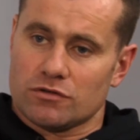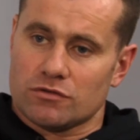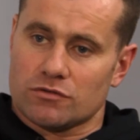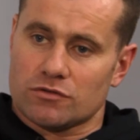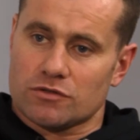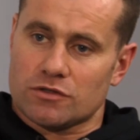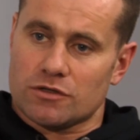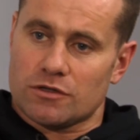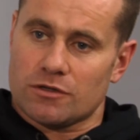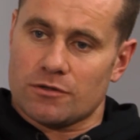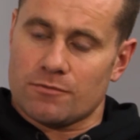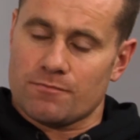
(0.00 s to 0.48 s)
There
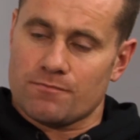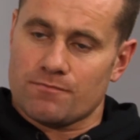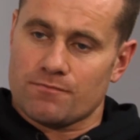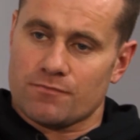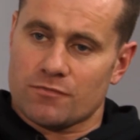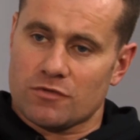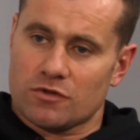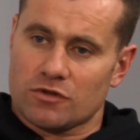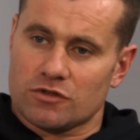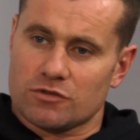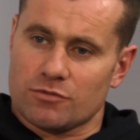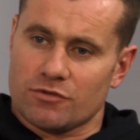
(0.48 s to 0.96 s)
was, um,
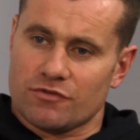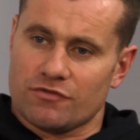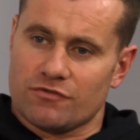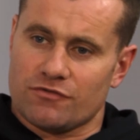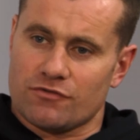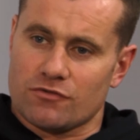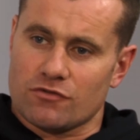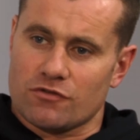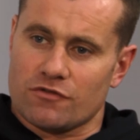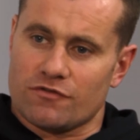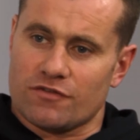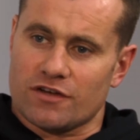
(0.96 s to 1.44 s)
I think it was about
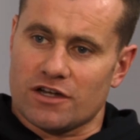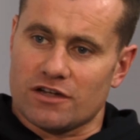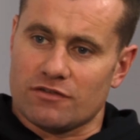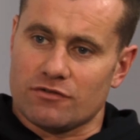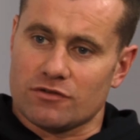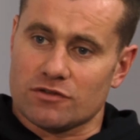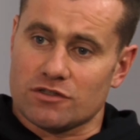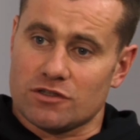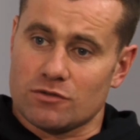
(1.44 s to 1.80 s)
four or five of us.